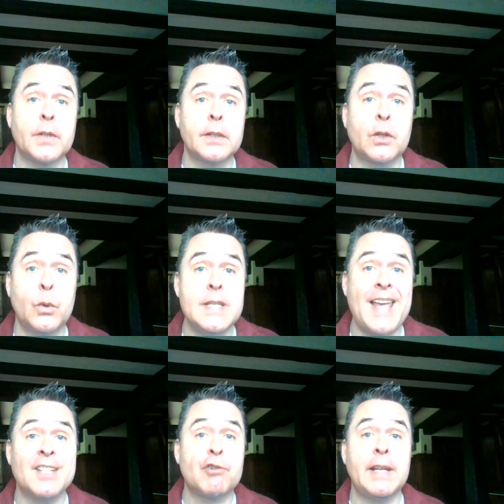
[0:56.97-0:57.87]
the
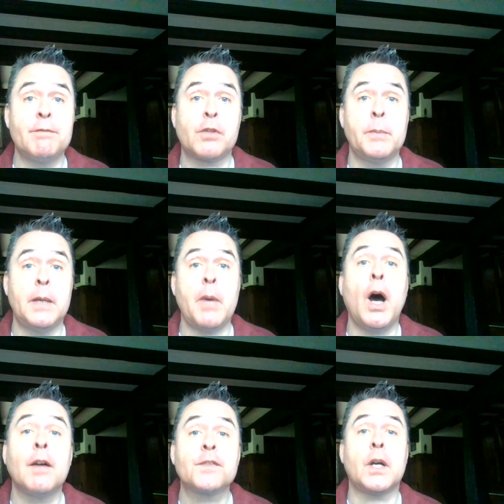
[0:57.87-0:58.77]
quiz entry in from him
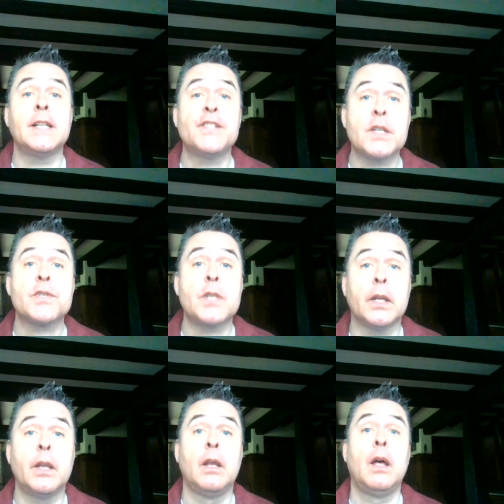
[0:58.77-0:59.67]
after I'd just
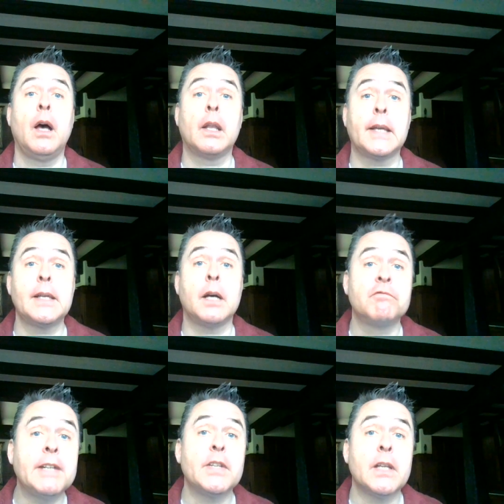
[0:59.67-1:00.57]
done a, late, a,
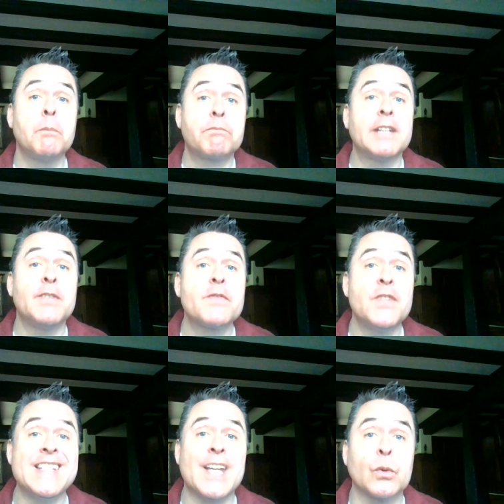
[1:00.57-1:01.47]
re- a previous
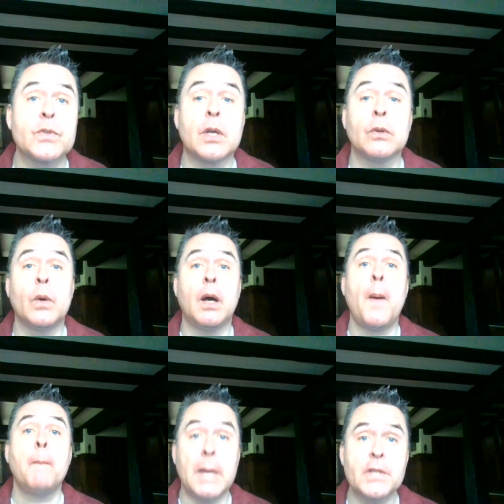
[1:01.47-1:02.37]
video, so uh,
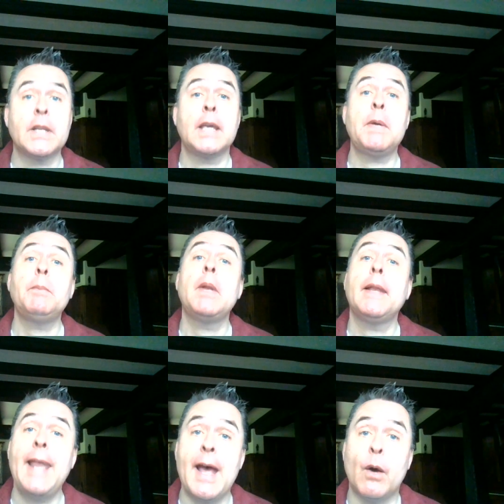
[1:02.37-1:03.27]
mentioning him
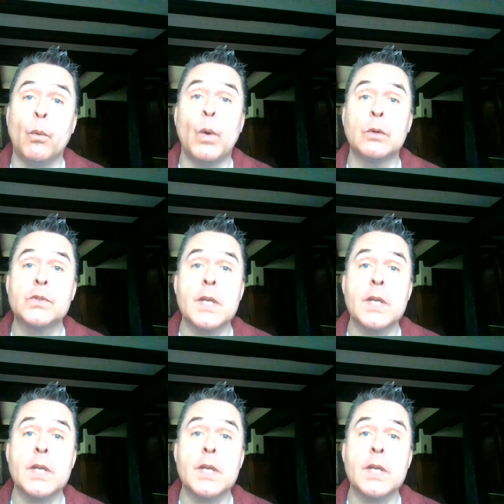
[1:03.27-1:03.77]
now. Well